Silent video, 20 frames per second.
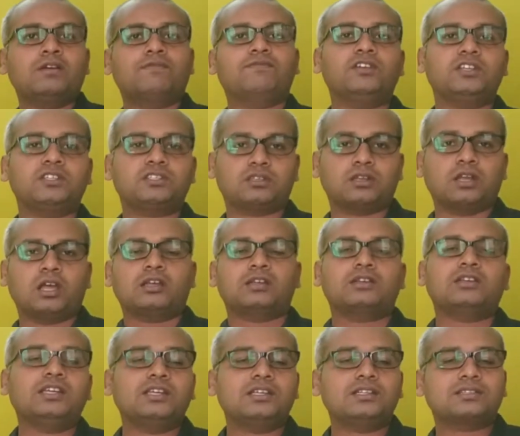which
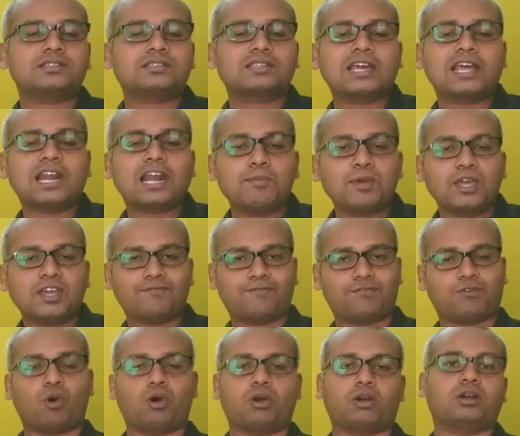is Scremming
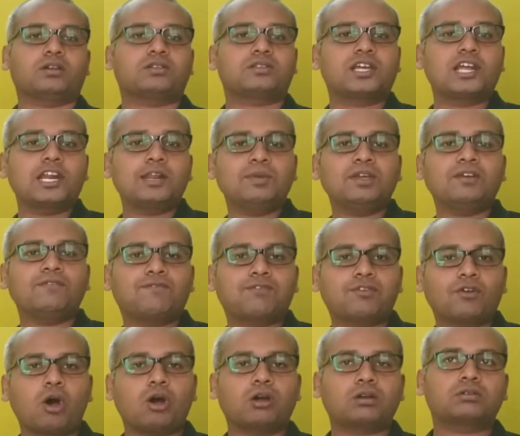
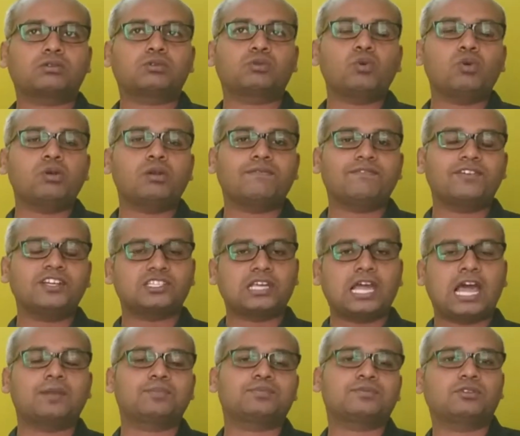tool which
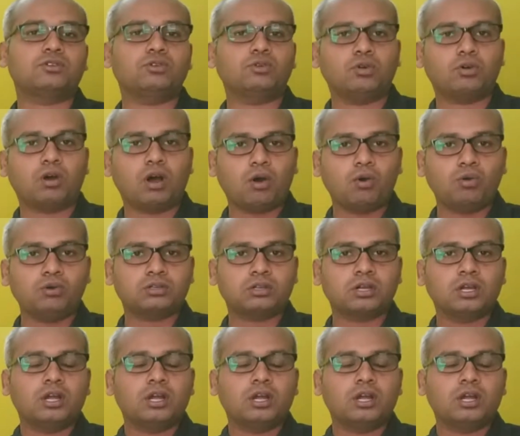helps you out